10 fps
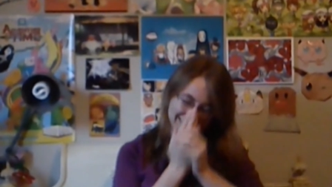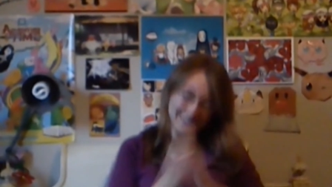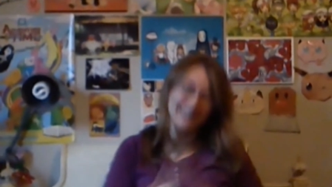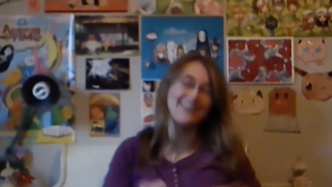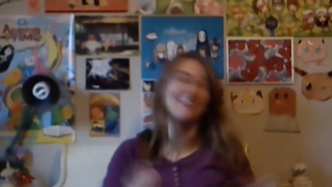oh my
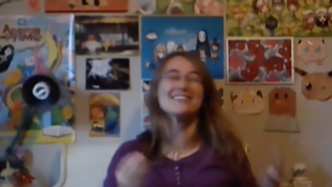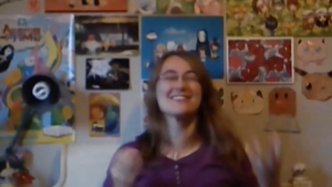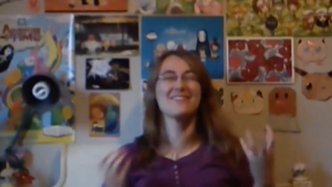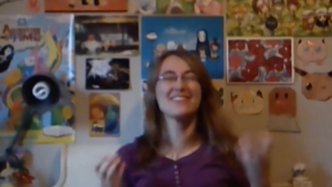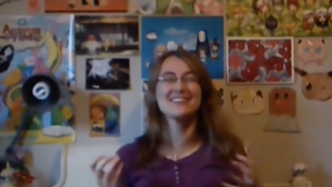god.
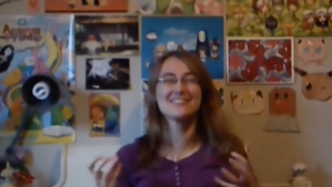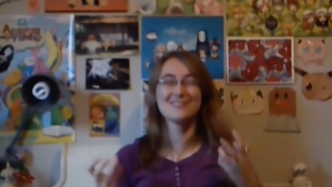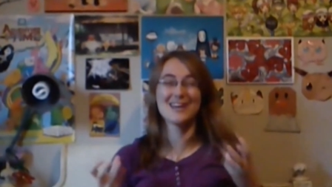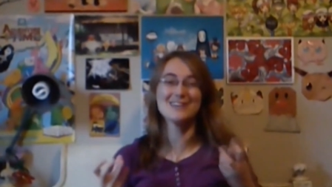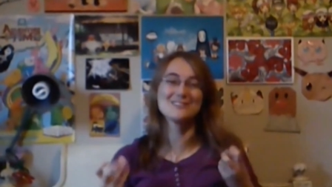Some things have
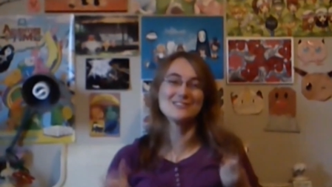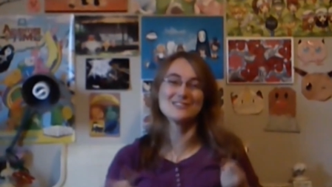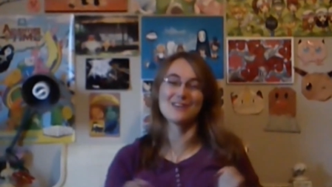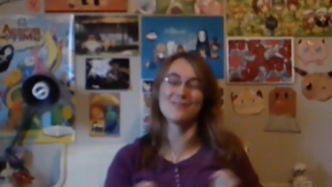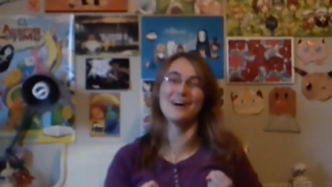changed since
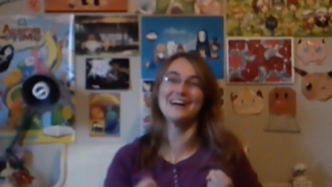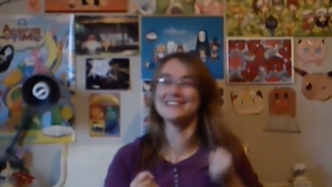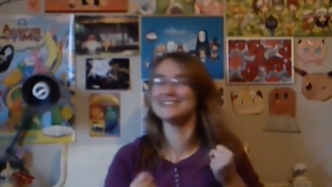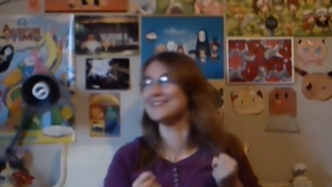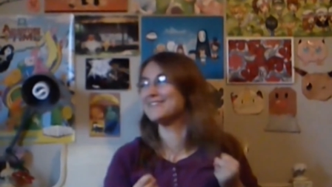Unwind
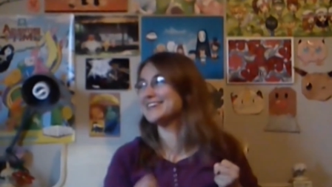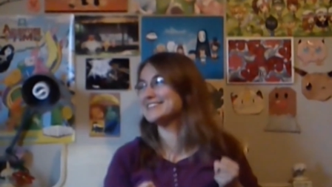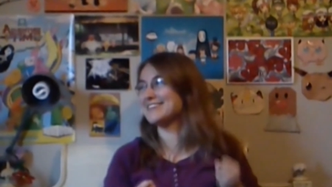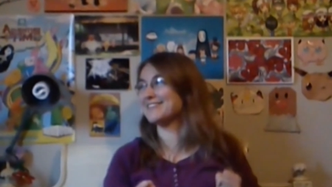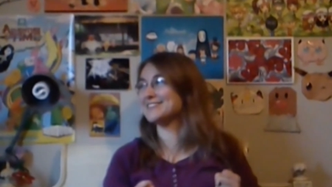and some things
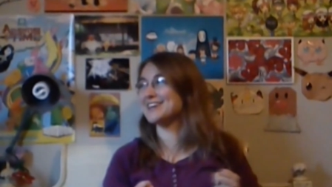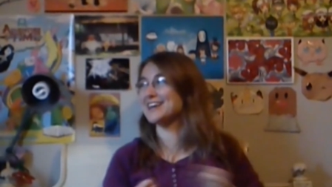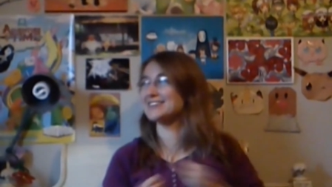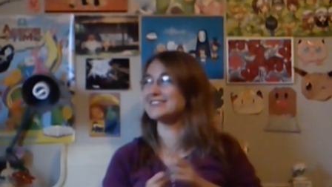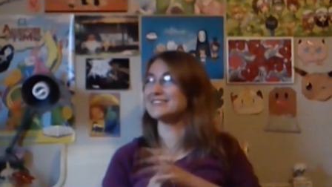never
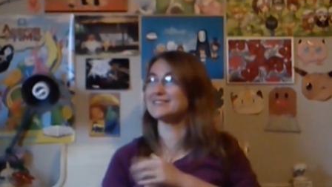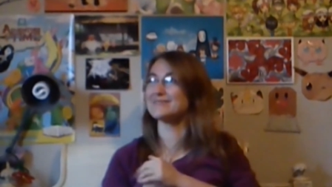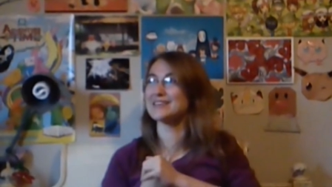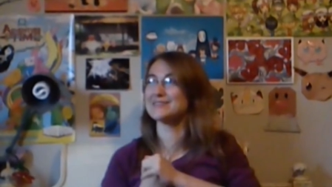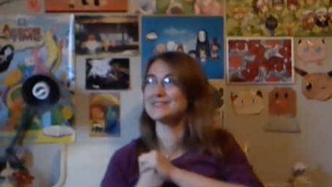change, and it just
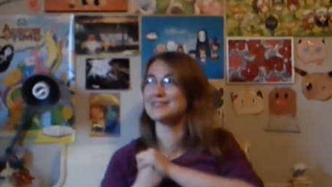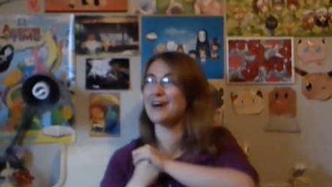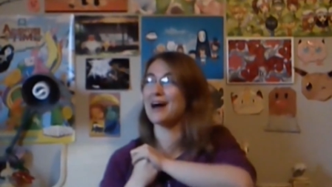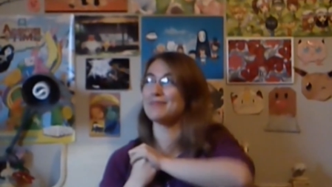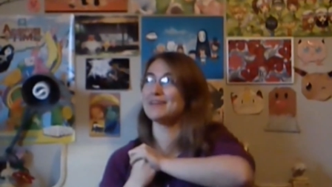makes me so
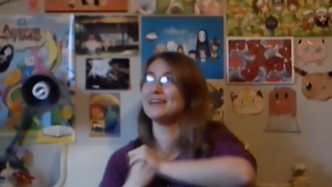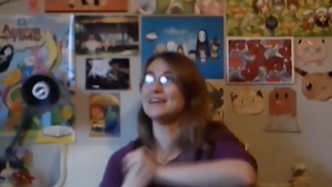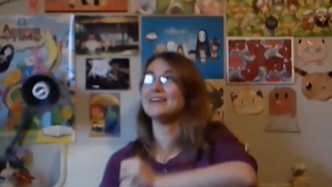happy.